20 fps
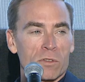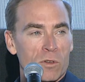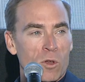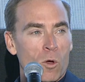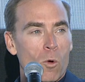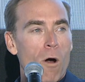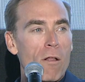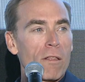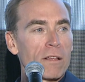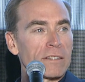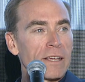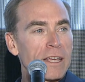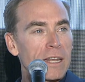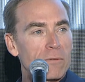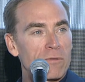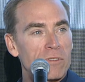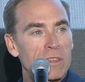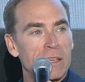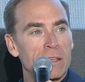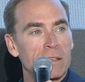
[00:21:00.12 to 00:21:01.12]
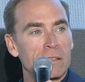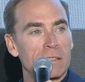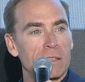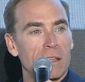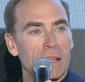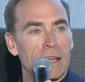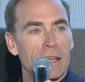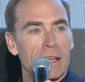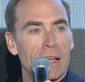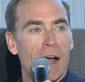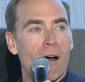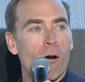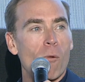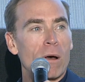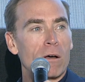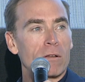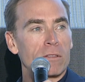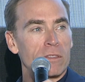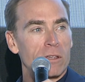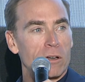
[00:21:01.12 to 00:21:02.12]
qualitative things like how
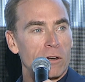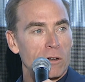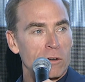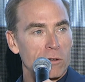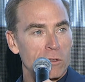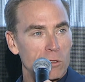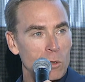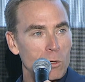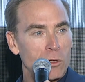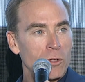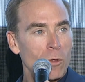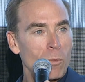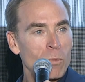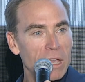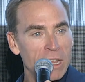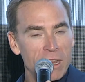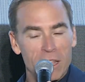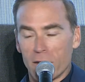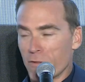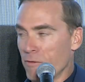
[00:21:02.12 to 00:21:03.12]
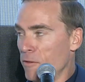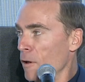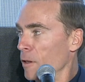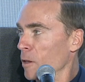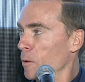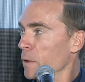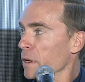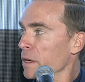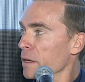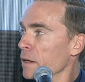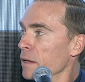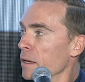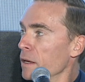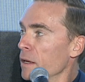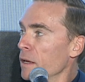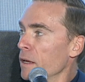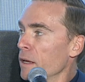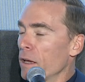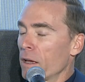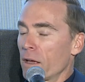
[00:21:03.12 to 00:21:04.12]
about their social media following.
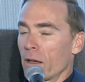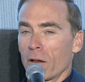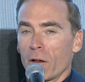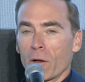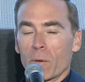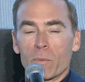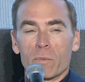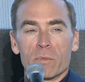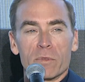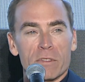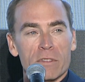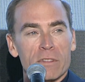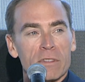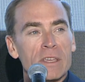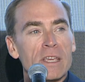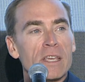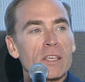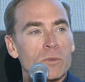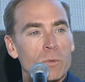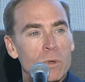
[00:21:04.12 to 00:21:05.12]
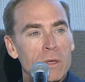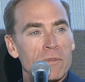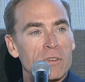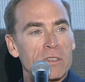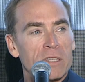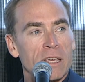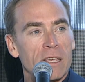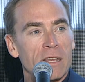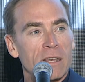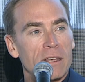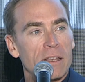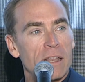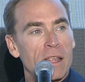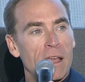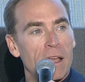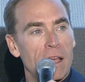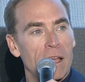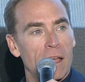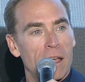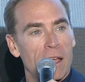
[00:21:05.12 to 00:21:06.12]
These we've seen
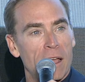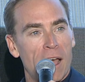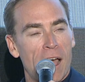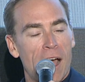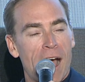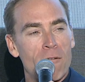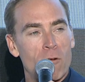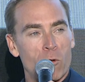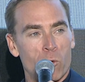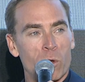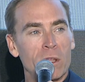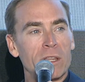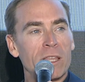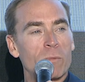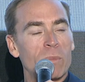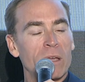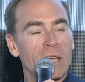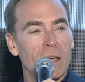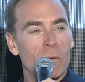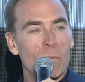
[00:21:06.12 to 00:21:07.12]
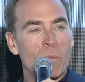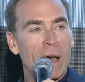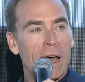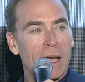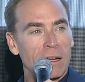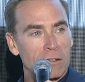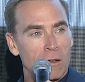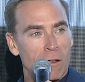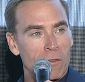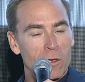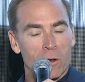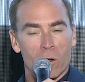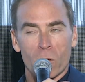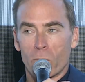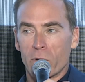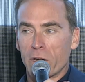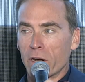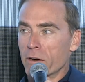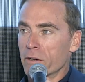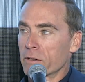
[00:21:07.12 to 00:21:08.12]
have a really big impact on the
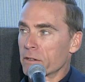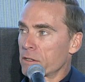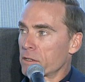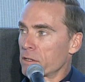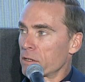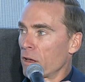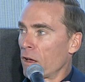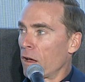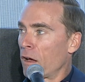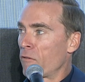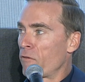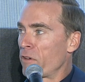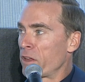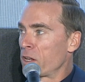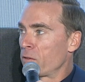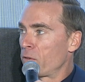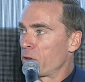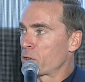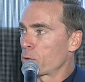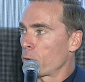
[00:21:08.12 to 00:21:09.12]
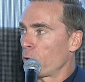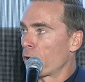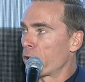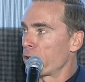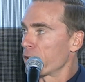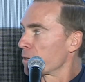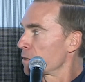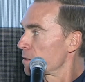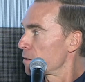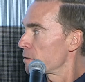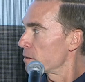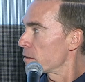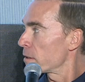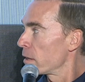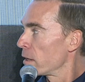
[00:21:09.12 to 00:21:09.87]
careers of individual artists.